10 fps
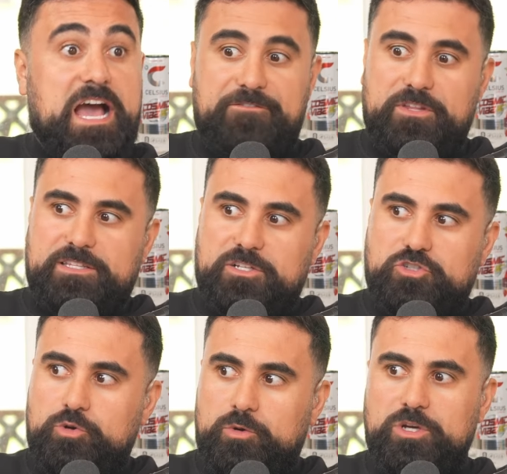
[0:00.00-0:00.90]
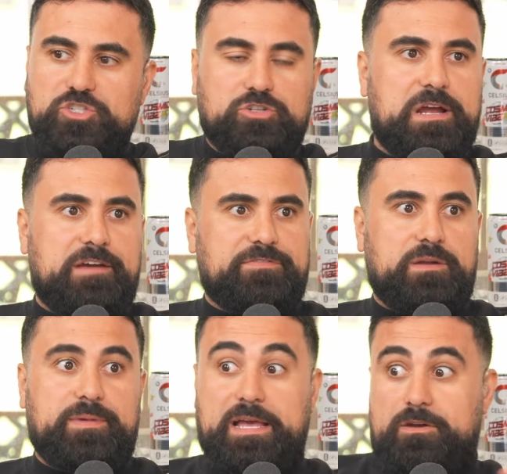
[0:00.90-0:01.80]
I yeah. feel like they're doing witchcraft, and
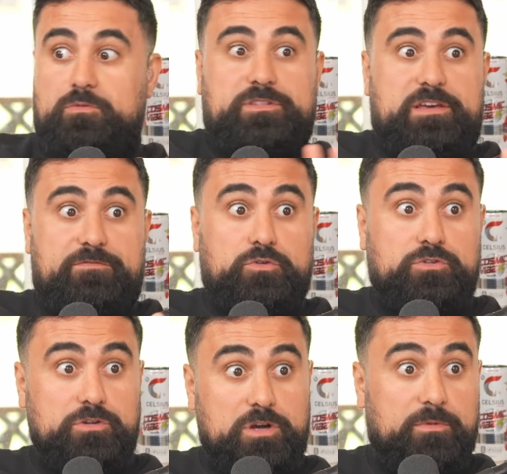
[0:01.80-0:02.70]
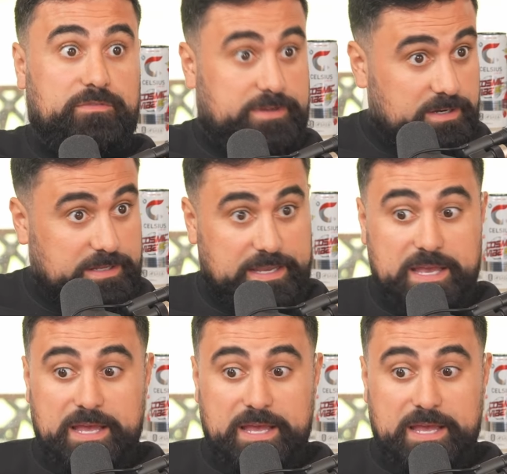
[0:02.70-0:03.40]
I'm like, I don't want that voodoo to come over here. Mm-hmm.